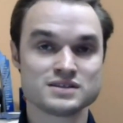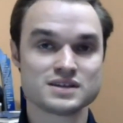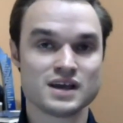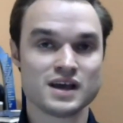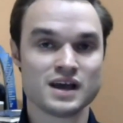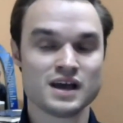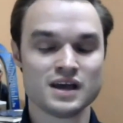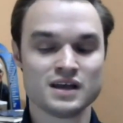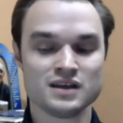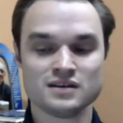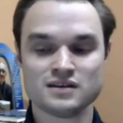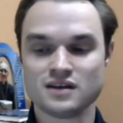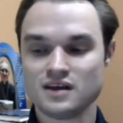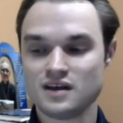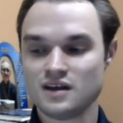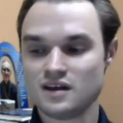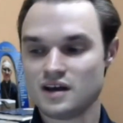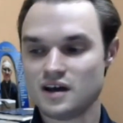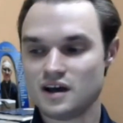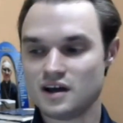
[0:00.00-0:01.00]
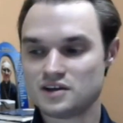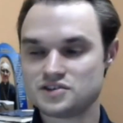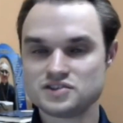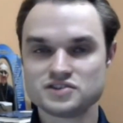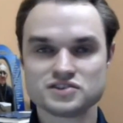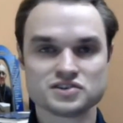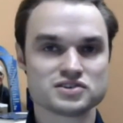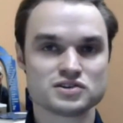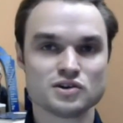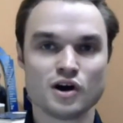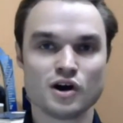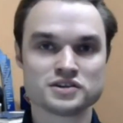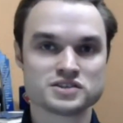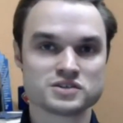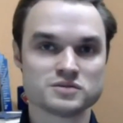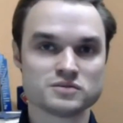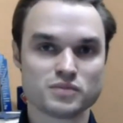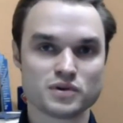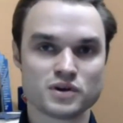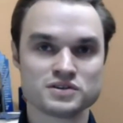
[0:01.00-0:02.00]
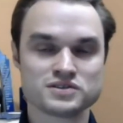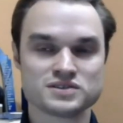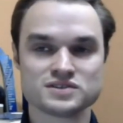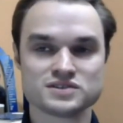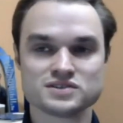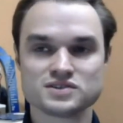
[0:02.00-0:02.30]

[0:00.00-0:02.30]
And she's just an awesome person.